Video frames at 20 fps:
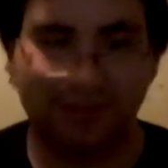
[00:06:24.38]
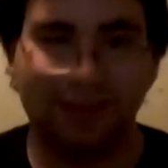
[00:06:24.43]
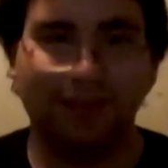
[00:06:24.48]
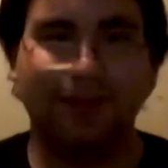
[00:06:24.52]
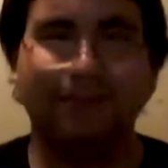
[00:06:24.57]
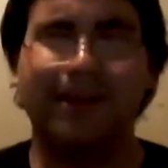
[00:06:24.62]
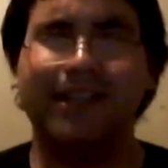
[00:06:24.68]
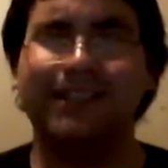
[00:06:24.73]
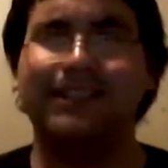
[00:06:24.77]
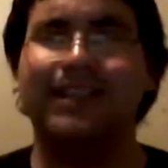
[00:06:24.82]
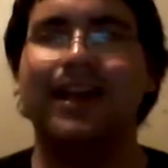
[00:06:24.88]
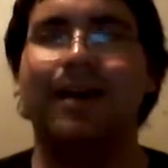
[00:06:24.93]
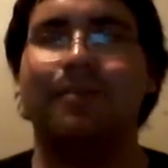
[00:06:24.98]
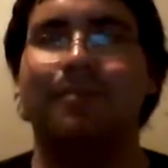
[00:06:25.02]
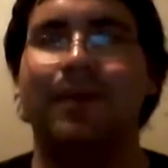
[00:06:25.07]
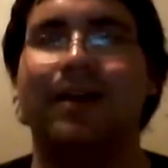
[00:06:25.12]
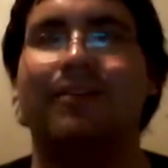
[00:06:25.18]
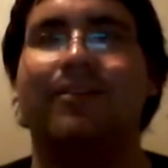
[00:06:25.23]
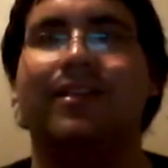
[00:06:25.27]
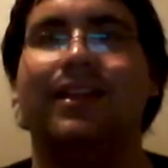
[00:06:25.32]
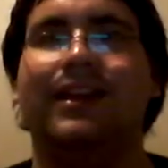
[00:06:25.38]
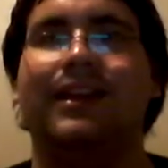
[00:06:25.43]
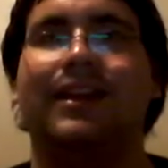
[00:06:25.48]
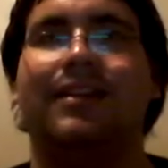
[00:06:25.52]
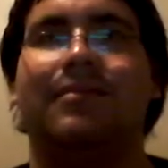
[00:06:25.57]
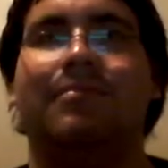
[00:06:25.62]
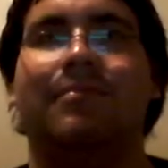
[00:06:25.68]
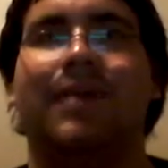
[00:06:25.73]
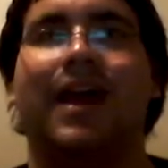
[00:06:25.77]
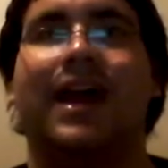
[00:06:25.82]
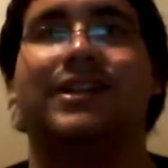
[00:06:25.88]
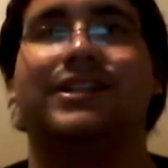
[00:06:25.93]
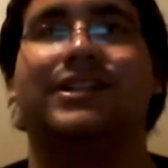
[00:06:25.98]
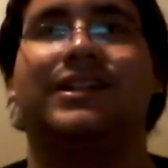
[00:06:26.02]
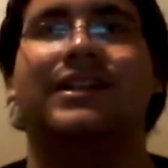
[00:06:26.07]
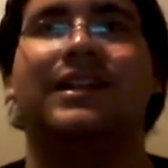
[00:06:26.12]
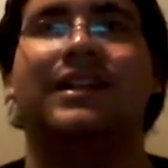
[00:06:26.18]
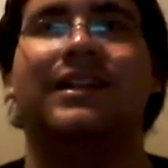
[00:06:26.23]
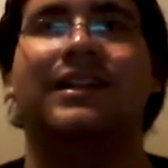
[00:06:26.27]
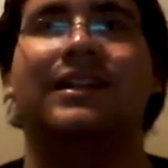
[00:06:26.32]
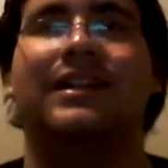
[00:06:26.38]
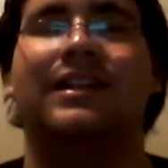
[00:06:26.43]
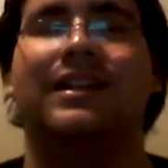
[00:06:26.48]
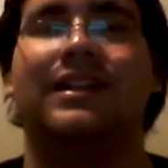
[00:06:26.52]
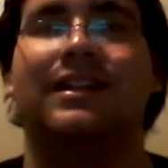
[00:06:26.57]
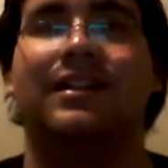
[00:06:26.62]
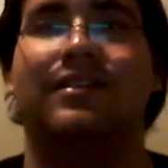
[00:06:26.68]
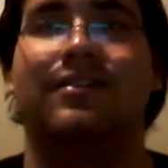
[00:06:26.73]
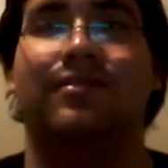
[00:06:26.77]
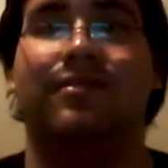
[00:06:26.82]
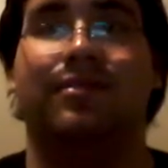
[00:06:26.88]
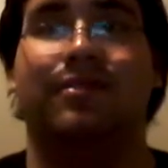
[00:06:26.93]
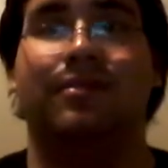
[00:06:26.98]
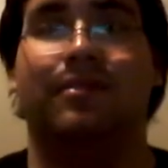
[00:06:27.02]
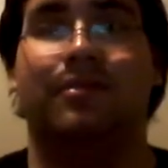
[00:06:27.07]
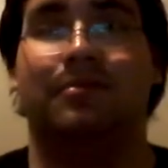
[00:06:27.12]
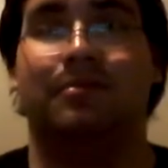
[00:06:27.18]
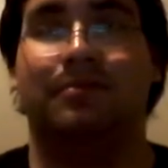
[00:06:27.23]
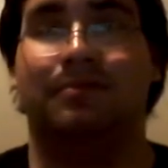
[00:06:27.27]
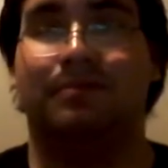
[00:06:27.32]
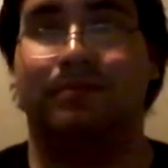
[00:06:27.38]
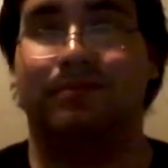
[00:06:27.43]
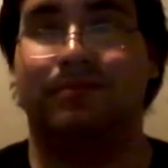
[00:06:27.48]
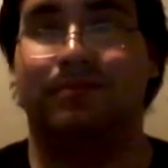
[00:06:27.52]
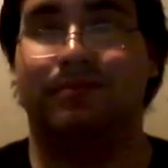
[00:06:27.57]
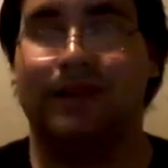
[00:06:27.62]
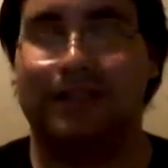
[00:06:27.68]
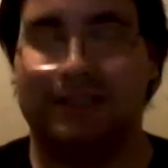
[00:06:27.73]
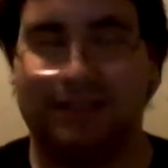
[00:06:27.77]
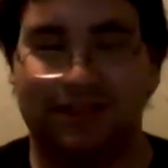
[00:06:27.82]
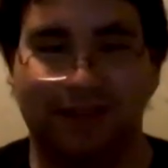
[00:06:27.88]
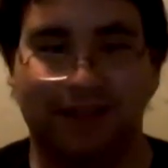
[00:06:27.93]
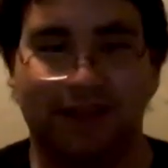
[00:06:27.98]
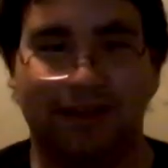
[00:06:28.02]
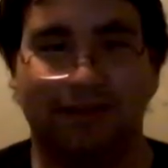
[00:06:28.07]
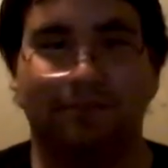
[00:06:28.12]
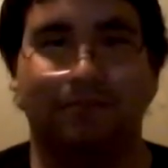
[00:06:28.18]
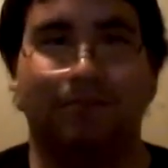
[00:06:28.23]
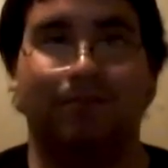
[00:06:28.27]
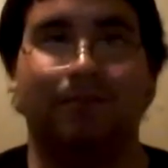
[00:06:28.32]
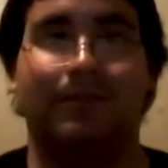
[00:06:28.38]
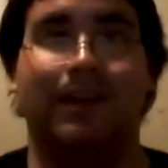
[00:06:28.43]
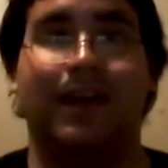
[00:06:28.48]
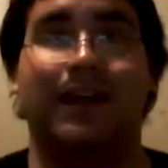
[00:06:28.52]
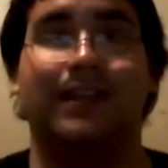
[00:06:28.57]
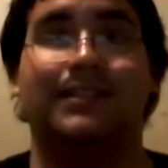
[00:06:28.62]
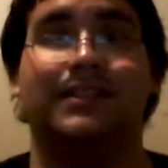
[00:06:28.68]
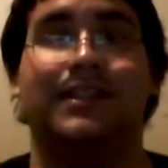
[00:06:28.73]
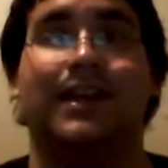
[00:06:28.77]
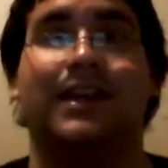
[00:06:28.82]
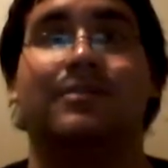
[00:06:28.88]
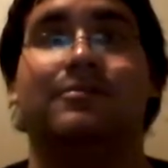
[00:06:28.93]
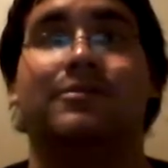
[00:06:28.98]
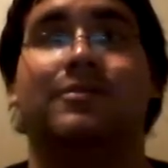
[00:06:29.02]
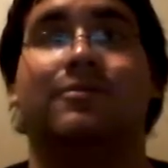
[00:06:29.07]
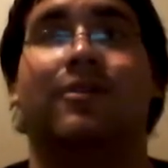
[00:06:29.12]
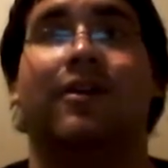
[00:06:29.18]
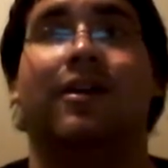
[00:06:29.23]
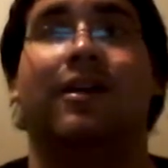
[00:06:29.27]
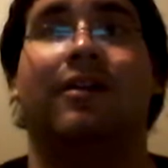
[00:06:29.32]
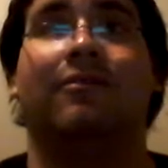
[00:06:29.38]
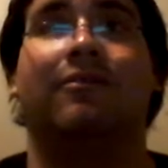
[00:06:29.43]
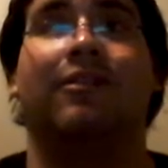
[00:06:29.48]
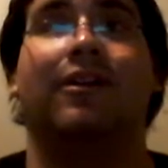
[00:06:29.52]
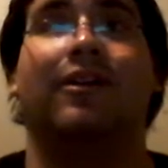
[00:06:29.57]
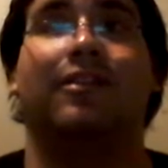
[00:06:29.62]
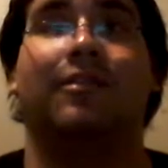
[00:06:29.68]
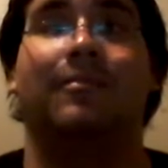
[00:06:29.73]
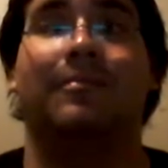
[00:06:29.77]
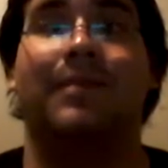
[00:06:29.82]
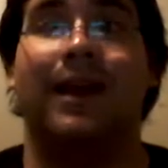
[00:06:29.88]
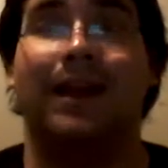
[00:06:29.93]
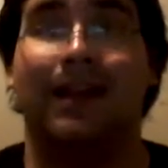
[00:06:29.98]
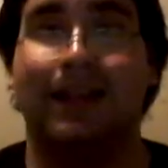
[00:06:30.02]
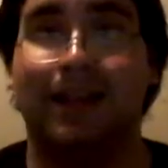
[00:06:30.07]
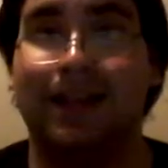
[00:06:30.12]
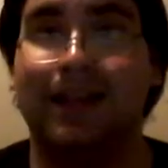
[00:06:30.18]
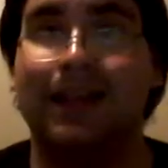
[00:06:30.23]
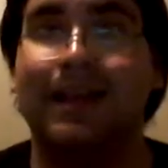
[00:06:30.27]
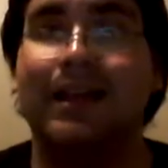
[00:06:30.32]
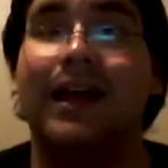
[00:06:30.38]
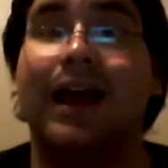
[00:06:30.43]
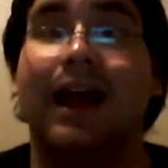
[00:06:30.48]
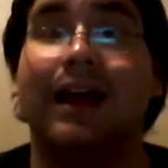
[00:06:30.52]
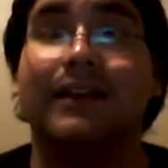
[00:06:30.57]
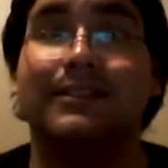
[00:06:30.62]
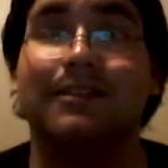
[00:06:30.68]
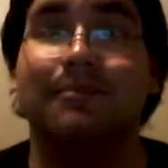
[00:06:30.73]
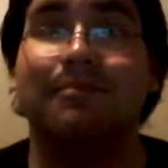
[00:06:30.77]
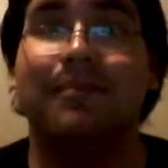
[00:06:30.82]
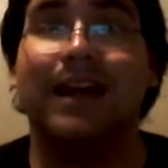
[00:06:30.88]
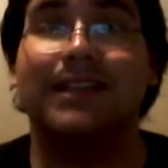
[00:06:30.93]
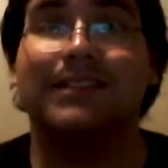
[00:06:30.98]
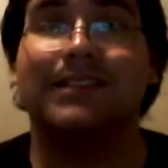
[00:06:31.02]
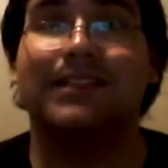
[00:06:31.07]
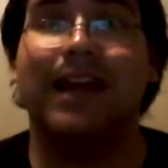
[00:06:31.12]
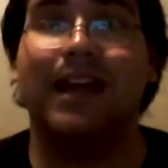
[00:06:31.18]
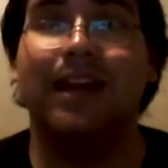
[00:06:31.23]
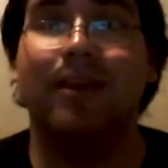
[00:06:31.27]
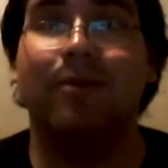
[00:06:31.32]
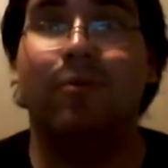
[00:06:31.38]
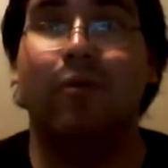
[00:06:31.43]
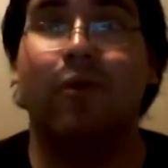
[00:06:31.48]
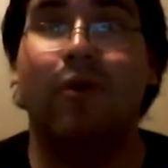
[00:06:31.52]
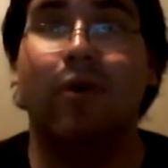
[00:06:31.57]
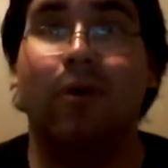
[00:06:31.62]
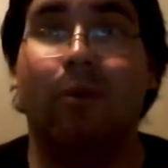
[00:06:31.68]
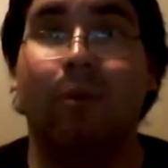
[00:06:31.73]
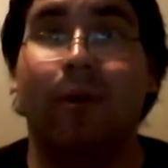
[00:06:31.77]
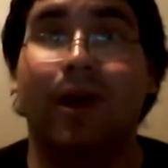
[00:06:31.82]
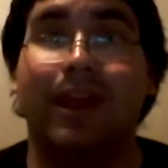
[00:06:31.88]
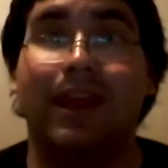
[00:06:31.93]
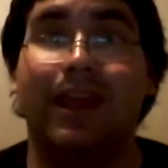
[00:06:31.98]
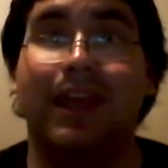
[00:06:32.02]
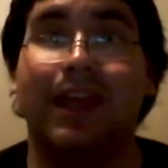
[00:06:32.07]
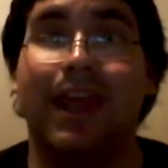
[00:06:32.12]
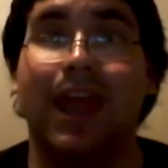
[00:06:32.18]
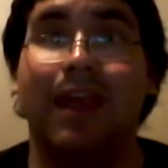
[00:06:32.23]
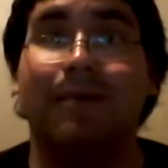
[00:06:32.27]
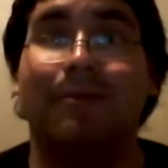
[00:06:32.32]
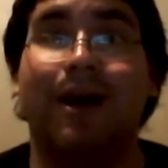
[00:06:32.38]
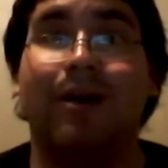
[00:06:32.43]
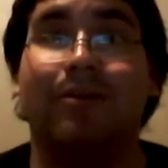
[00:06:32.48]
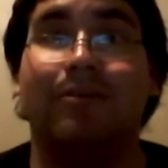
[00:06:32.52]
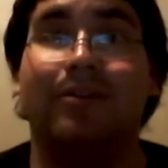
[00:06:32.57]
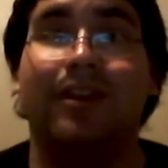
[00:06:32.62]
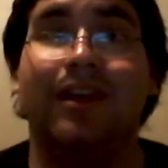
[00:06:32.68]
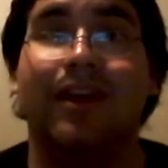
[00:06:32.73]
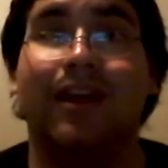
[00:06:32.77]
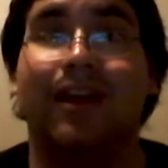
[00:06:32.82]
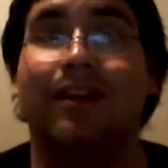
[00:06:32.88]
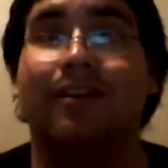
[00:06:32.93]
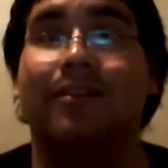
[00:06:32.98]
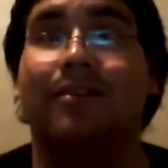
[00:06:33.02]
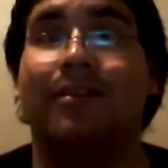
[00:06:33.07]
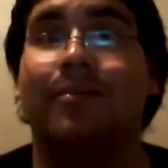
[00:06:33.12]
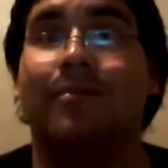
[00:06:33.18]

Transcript: the mask he got back really didn't match the wrestling tights that he was wearing, where the mask as the mask that he wore when he came out did.